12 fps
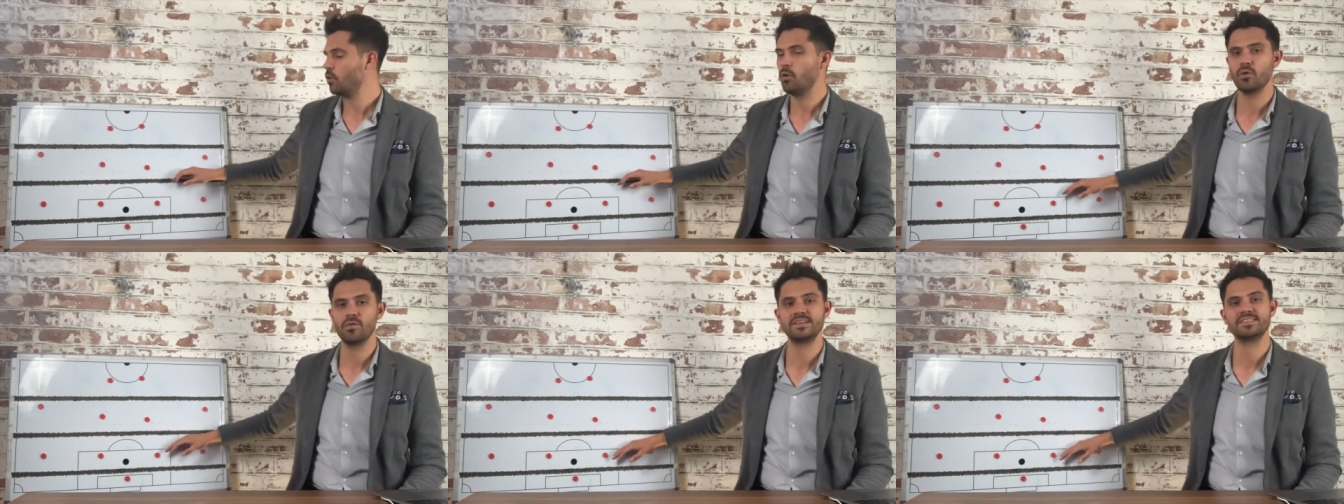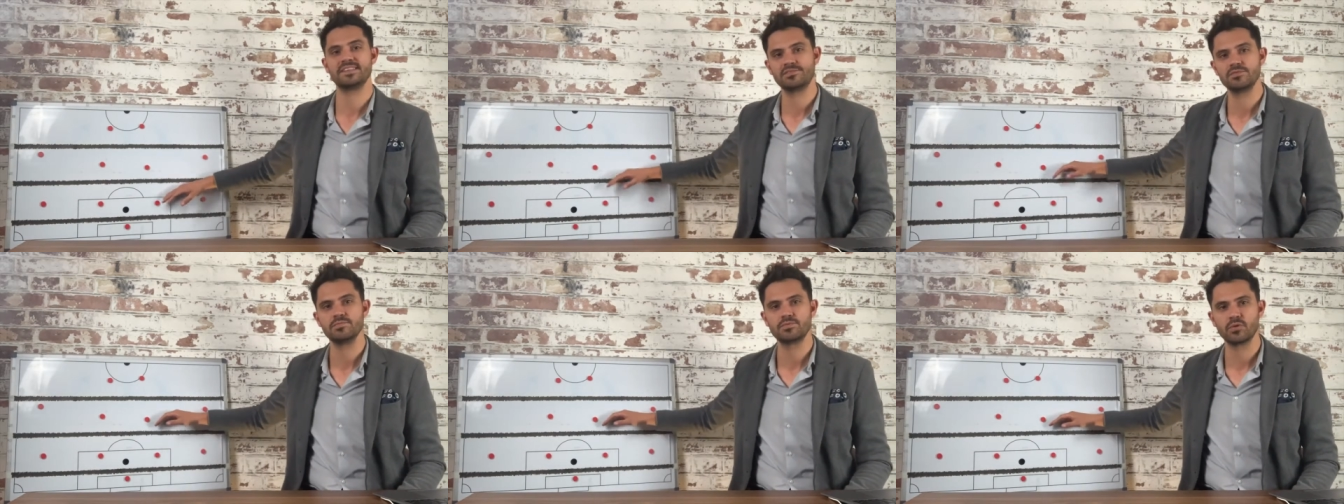or is it
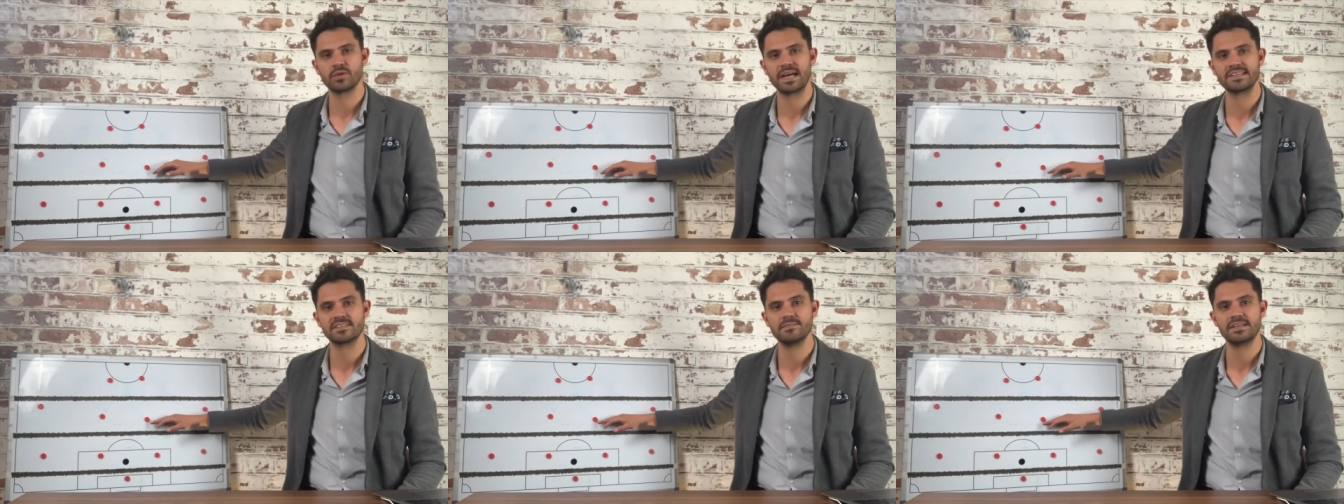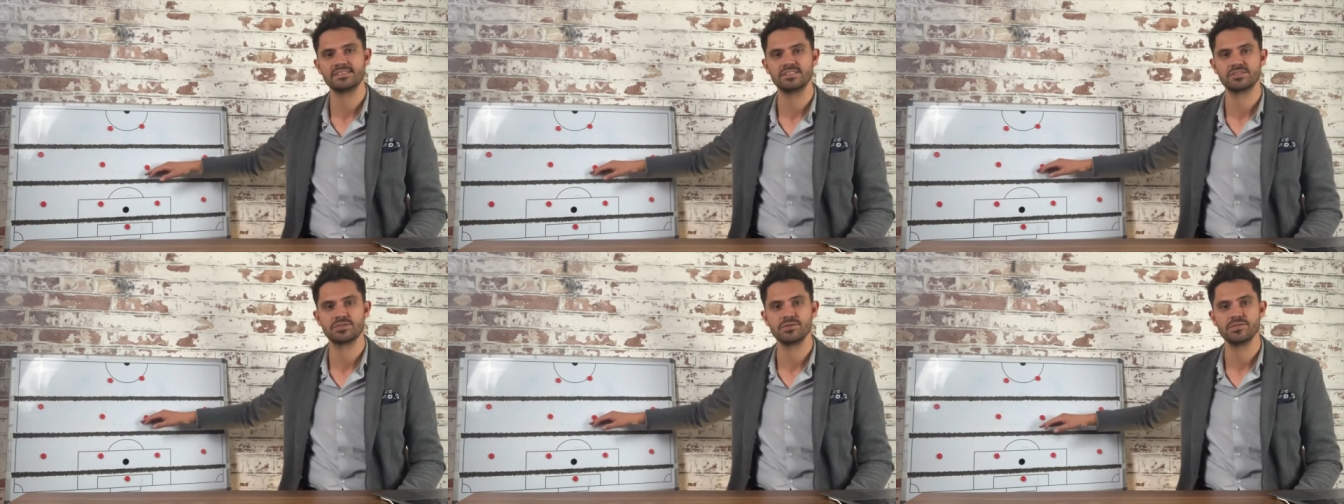to broadcast a
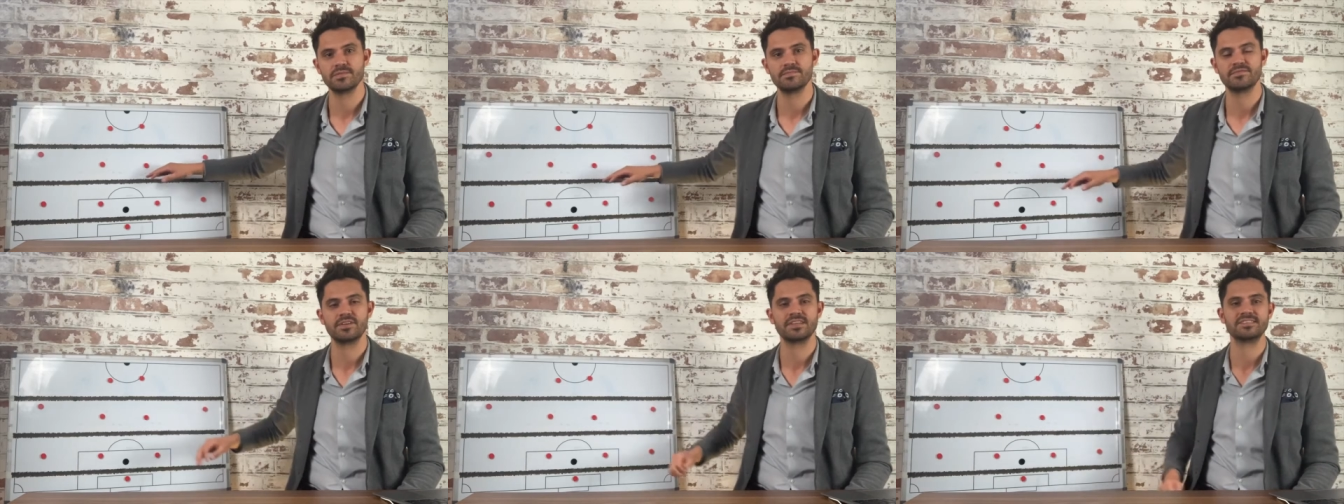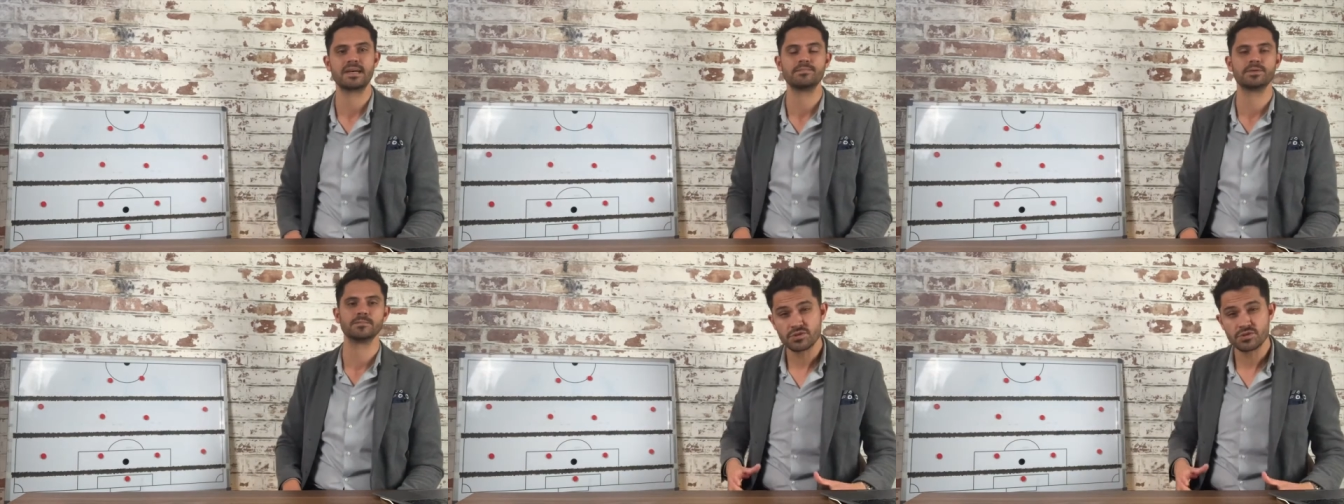message to them, for example?